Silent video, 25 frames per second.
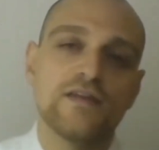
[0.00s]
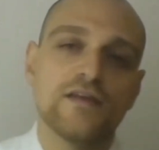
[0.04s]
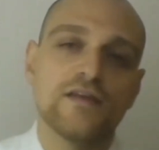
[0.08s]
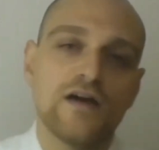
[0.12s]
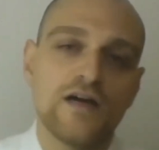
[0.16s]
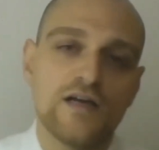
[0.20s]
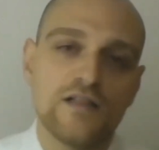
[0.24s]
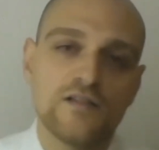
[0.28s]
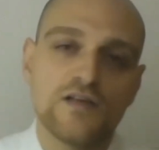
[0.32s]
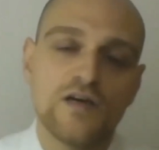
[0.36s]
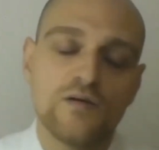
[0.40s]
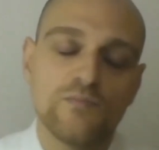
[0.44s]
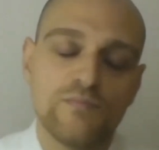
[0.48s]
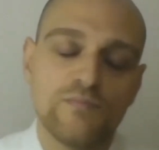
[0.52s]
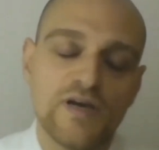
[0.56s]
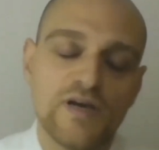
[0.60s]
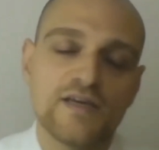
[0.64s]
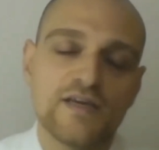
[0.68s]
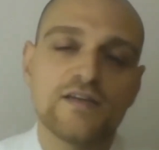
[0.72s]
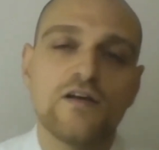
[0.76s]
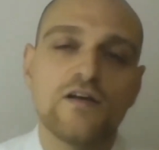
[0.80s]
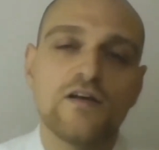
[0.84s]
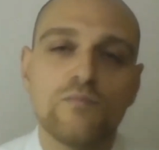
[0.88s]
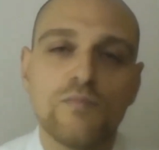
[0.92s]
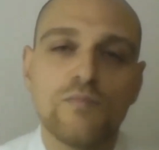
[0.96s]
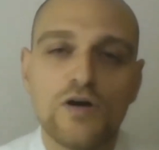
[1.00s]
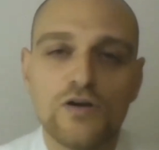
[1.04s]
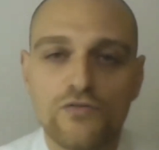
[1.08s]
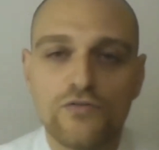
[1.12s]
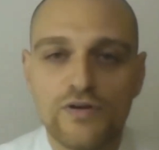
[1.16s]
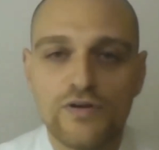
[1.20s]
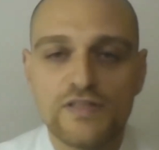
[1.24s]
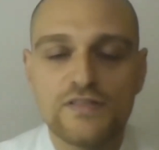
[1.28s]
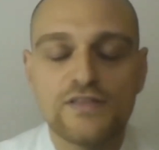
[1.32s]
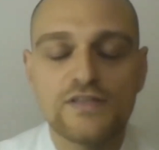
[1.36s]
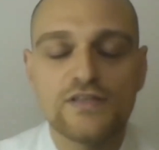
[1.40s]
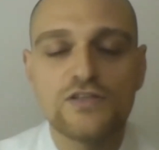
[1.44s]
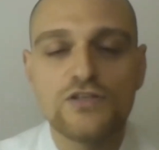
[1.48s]
I'll come back and I'll
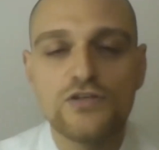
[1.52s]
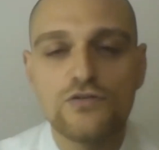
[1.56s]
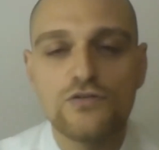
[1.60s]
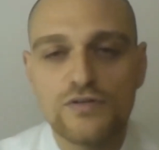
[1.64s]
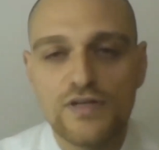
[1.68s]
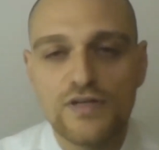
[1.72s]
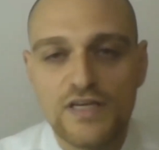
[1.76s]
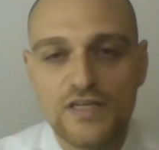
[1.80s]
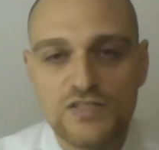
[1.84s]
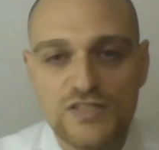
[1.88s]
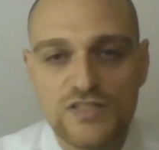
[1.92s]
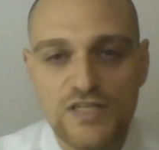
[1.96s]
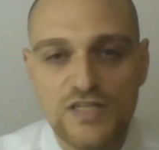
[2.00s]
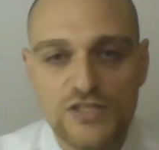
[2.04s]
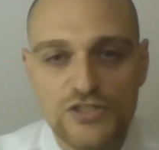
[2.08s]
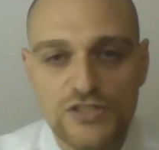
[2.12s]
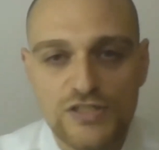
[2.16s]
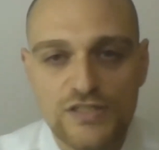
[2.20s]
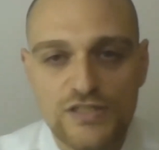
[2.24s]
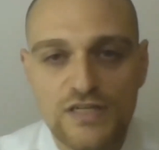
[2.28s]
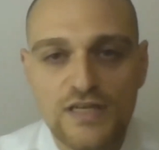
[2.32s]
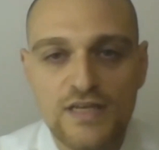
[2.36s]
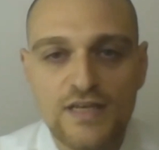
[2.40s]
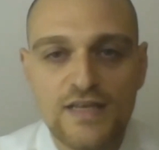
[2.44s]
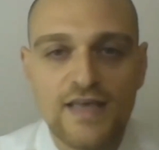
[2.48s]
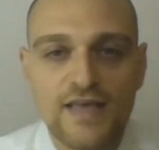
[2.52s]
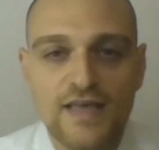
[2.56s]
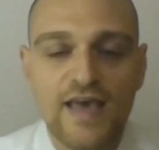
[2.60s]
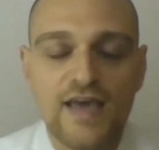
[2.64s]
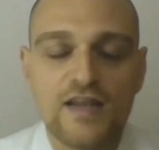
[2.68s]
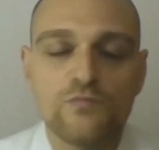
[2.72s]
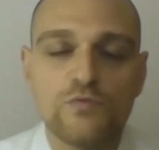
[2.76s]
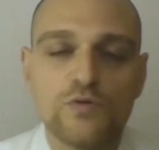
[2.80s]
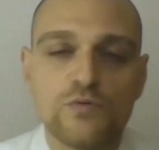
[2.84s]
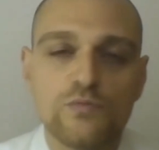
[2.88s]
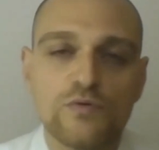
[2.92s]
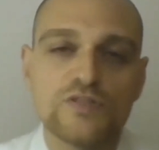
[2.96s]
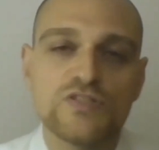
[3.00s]
moderate the Q&A session,
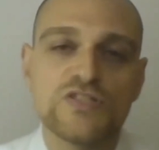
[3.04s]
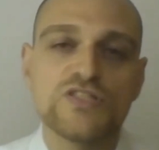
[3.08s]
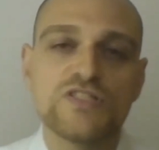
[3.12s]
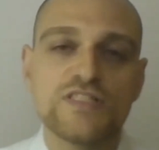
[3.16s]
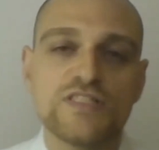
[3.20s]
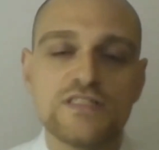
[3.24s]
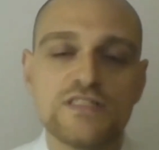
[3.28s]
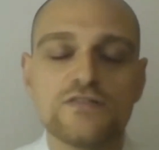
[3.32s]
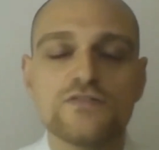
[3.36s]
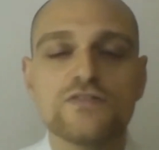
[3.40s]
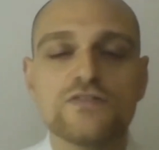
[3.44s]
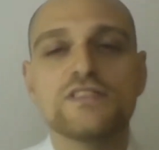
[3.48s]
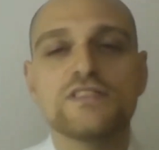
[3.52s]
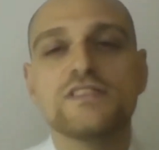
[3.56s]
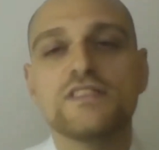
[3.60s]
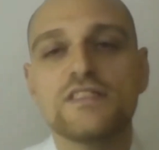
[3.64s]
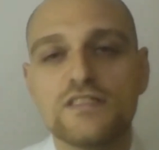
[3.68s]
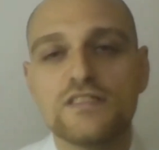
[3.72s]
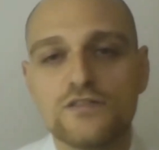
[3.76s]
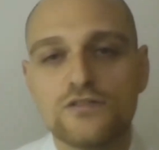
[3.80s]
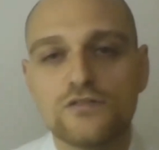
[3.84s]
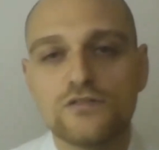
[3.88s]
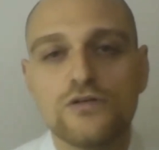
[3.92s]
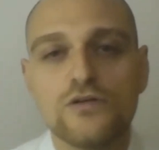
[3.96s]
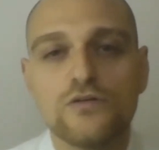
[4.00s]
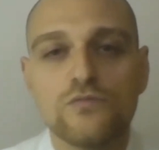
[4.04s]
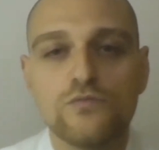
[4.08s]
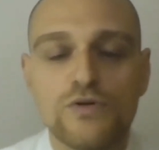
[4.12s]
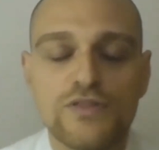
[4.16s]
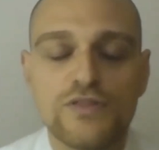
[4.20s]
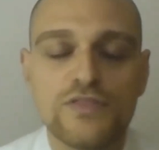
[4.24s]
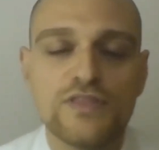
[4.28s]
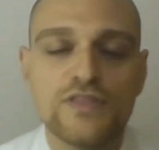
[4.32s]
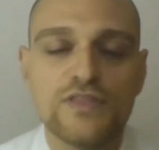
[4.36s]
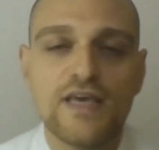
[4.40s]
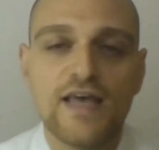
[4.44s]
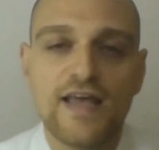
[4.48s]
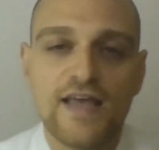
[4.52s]
and we will seal the deal
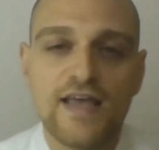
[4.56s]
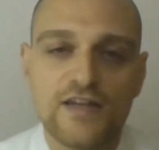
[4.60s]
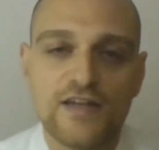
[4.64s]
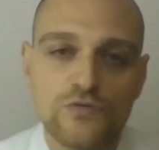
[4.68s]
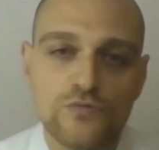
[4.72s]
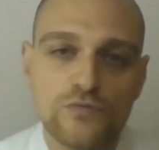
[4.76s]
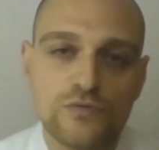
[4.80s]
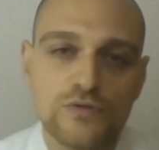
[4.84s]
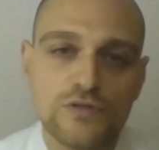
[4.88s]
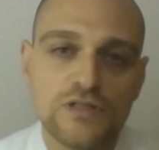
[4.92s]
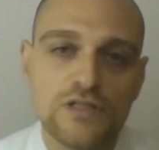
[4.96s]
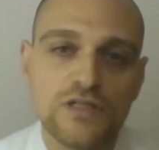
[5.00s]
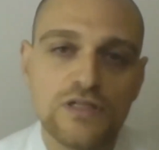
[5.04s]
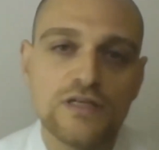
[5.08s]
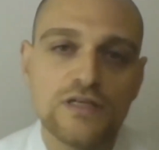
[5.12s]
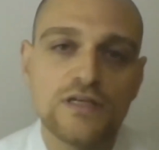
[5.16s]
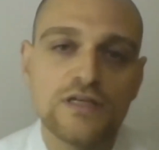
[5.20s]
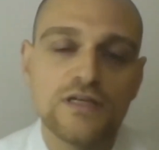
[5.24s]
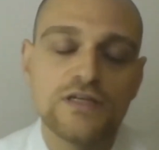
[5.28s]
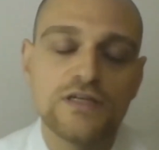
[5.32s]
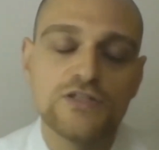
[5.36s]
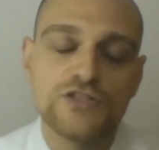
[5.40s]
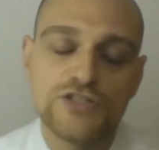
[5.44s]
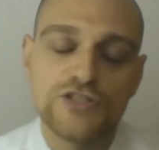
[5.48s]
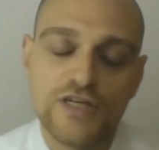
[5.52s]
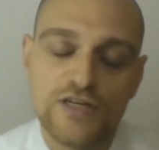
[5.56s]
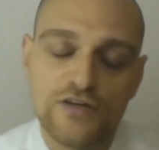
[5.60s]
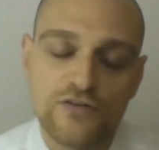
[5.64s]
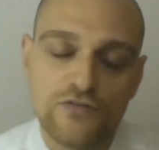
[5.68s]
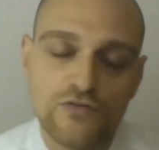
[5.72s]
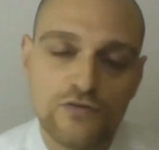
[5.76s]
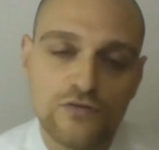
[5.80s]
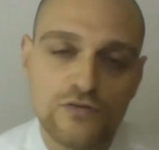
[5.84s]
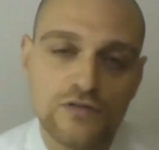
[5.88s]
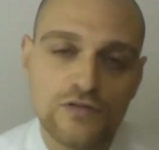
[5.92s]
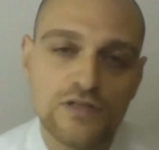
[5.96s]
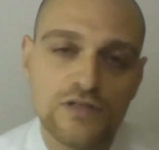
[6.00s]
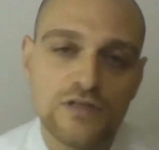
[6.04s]
with the annual
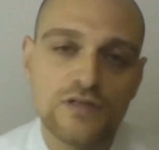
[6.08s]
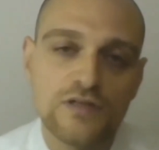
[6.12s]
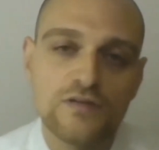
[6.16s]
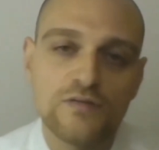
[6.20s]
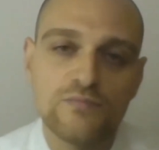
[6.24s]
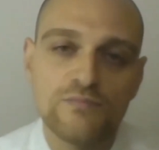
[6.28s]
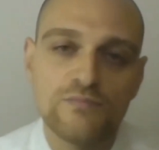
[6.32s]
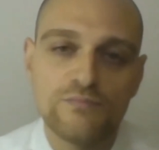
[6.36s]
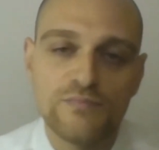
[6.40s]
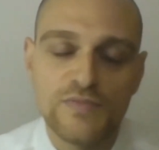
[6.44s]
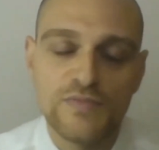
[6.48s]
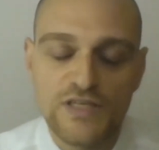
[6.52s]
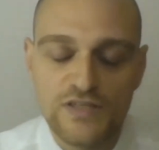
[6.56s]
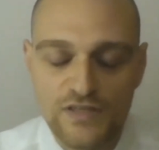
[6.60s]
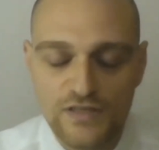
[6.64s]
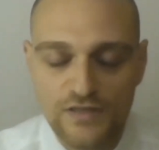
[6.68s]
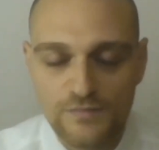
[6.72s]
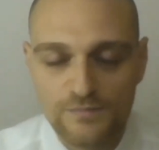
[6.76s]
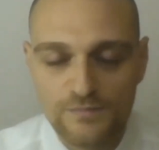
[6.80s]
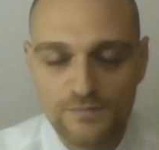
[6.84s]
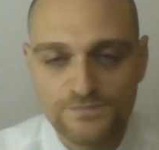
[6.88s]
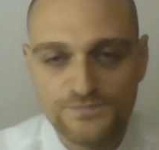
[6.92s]
general meeting.